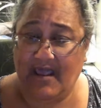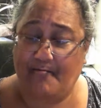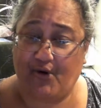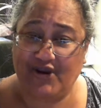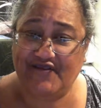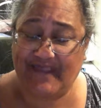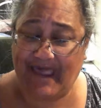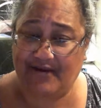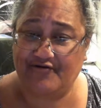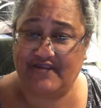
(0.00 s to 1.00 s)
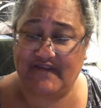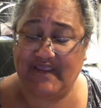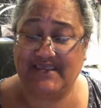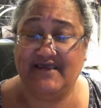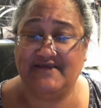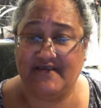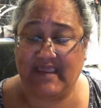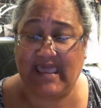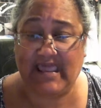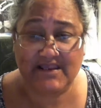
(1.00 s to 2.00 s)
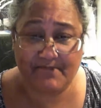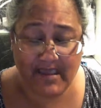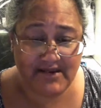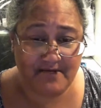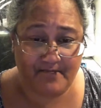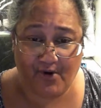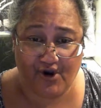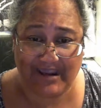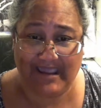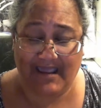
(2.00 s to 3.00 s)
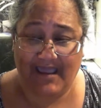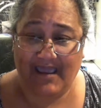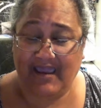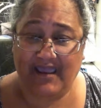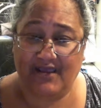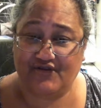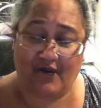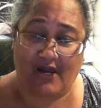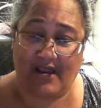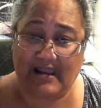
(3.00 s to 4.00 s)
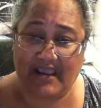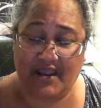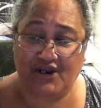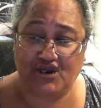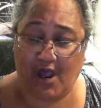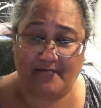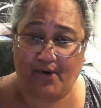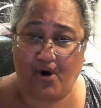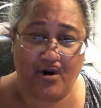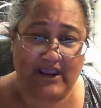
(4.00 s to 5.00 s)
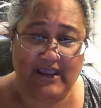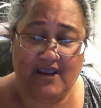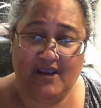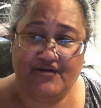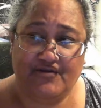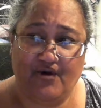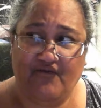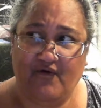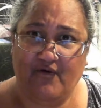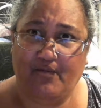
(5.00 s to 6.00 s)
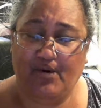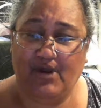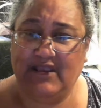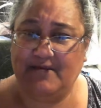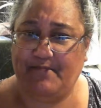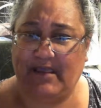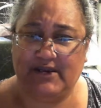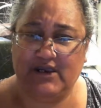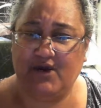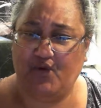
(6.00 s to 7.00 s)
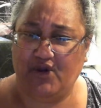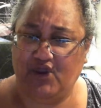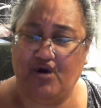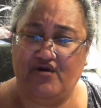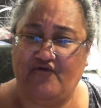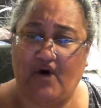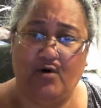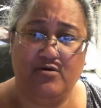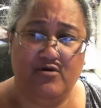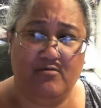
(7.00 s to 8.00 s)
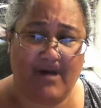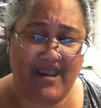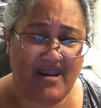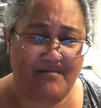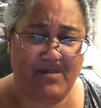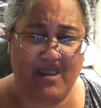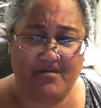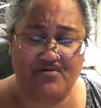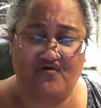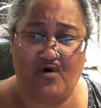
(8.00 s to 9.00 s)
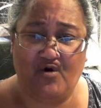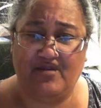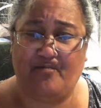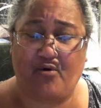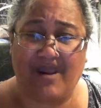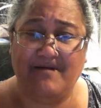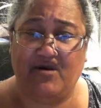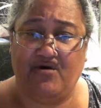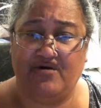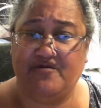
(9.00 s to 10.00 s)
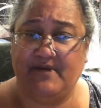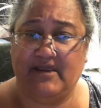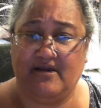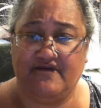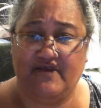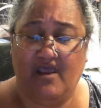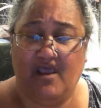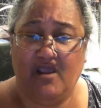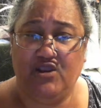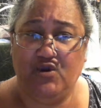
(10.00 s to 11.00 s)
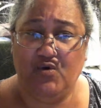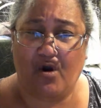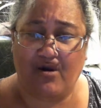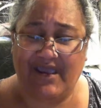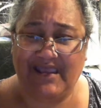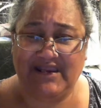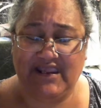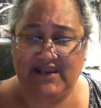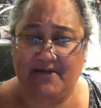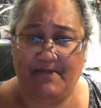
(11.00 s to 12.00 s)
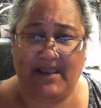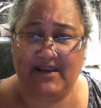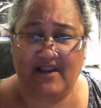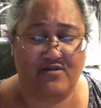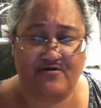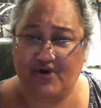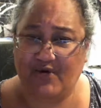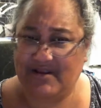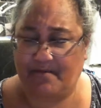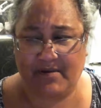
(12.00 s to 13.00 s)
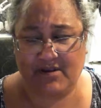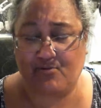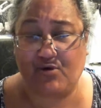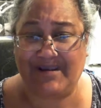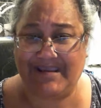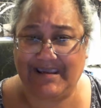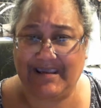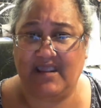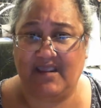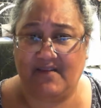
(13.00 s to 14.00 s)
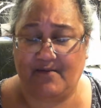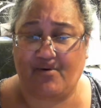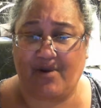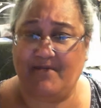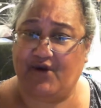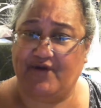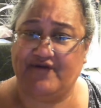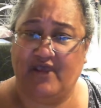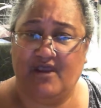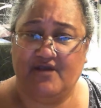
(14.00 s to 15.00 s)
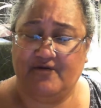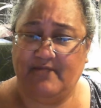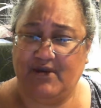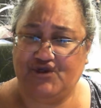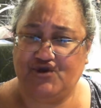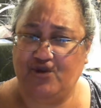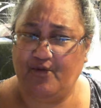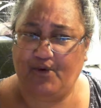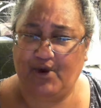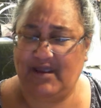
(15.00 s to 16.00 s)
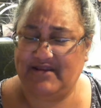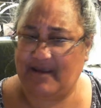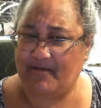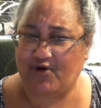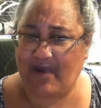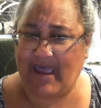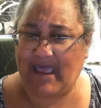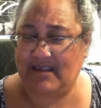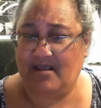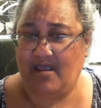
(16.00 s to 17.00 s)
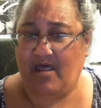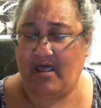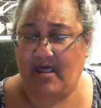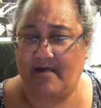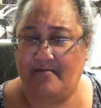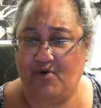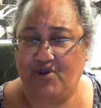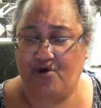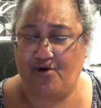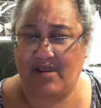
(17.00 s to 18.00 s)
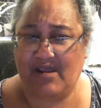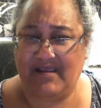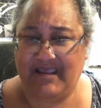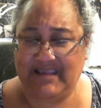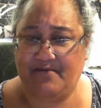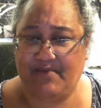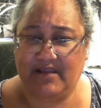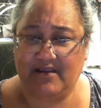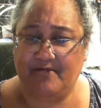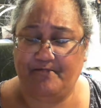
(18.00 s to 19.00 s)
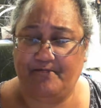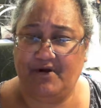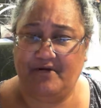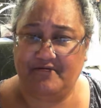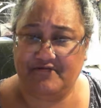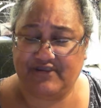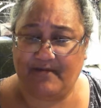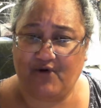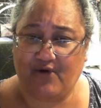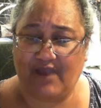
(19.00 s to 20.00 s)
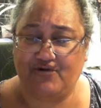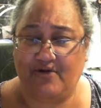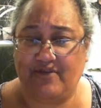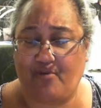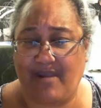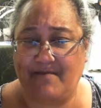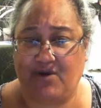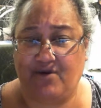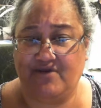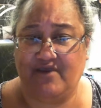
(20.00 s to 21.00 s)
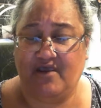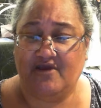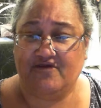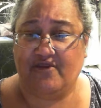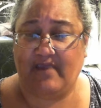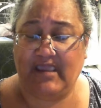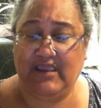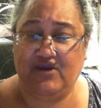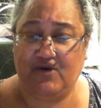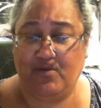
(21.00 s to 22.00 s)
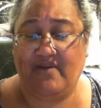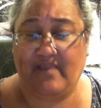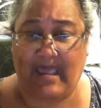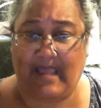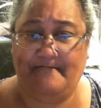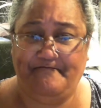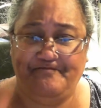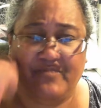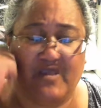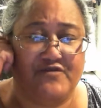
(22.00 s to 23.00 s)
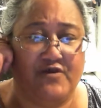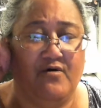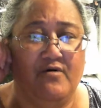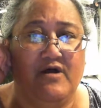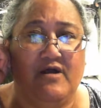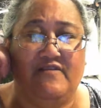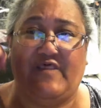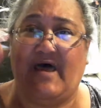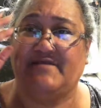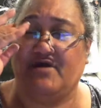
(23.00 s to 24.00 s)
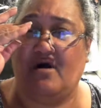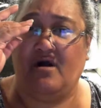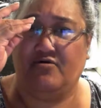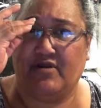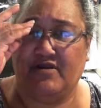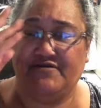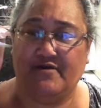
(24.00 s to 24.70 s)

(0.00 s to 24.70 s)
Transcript: Bernie Sanders is in the independent party. He is not a non-party. So if you ever put independent when you go to vote, you might not be able to vote in the primaries because you are an independent and there's no independent running in the primaries. So make sure you put a Democrat when you're independent, put Democrat during the primaries so that you can win that. So that's Congress.